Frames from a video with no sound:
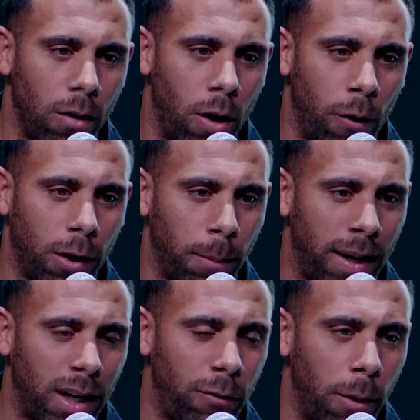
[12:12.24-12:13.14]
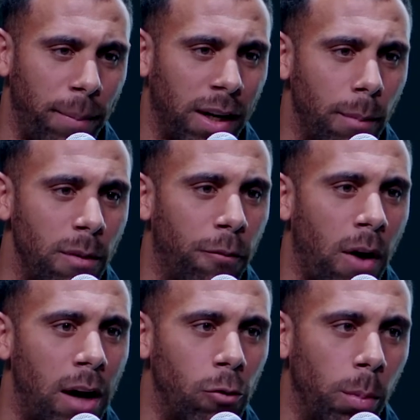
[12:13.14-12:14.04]
off the back of it becoming
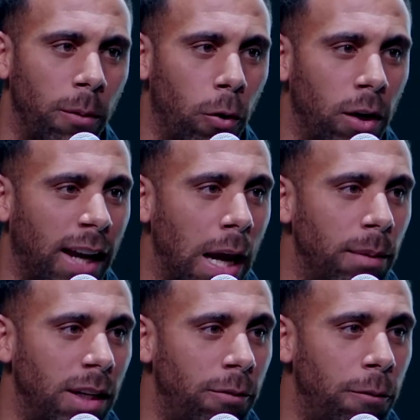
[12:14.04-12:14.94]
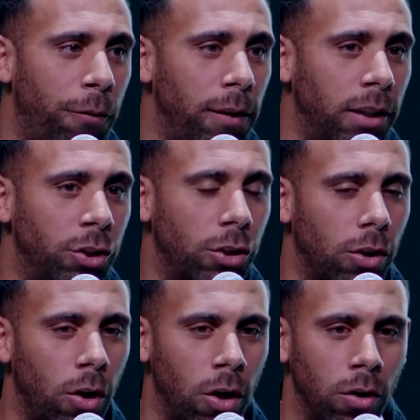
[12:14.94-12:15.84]
viral before the game had even finished
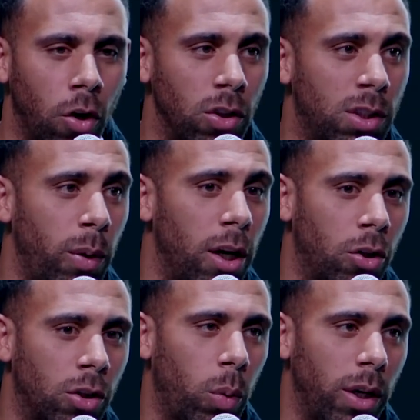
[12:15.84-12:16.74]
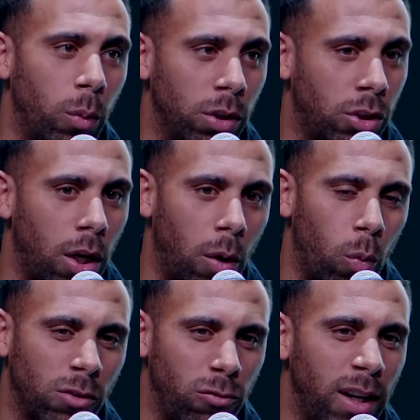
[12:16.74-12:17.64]
on Twitter, because Twitter
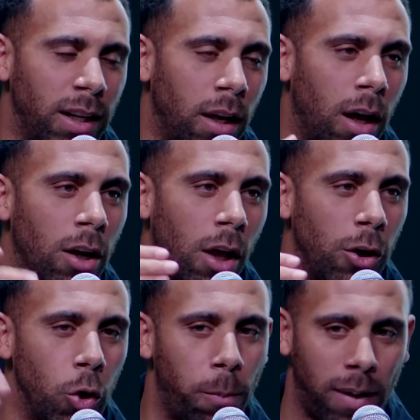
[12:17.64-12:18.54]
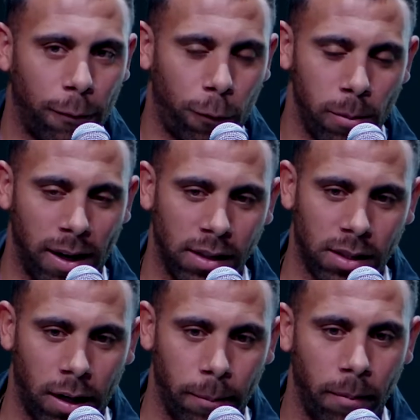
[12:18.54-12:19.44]
was really a new platform at that
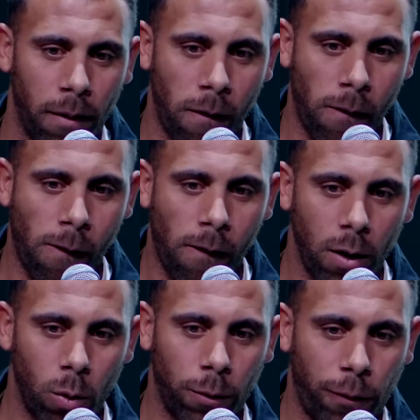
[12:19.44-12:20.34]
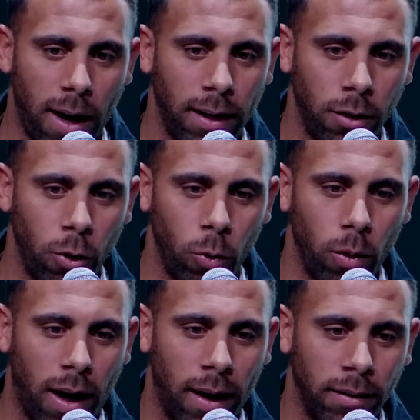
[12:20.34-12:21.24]
time. It was fairly
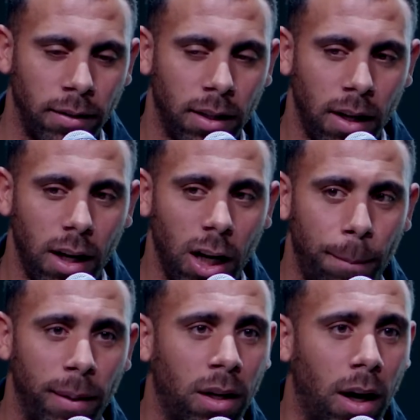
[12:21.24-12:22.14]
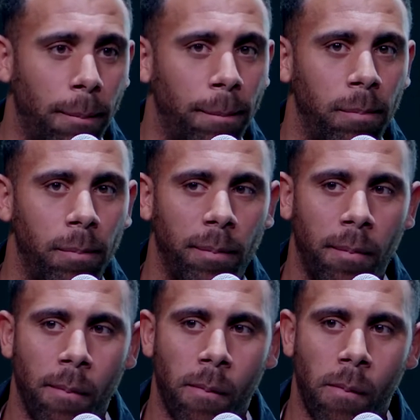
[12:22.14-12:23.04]
new, and it'd become
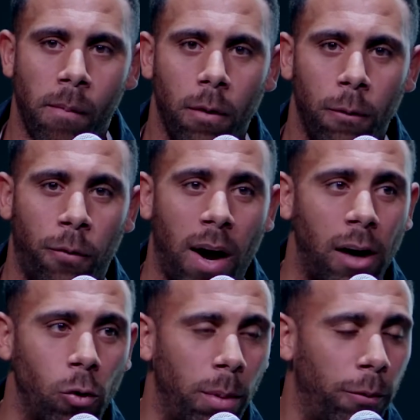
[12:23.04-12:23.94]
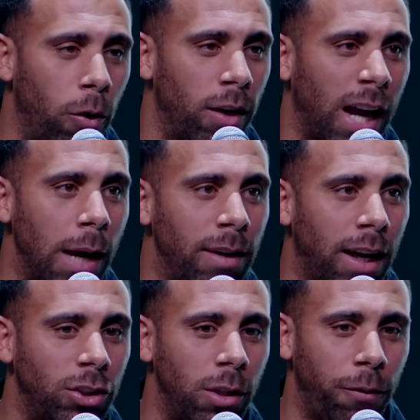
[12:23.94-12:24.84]
viral before the game had
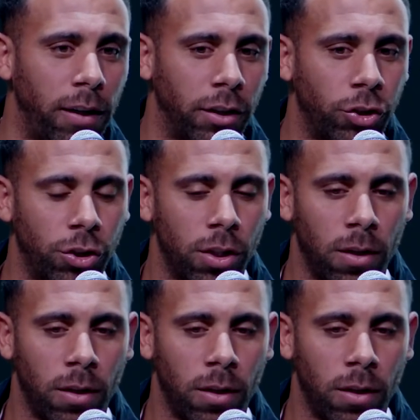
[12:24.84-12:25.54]
actually finished.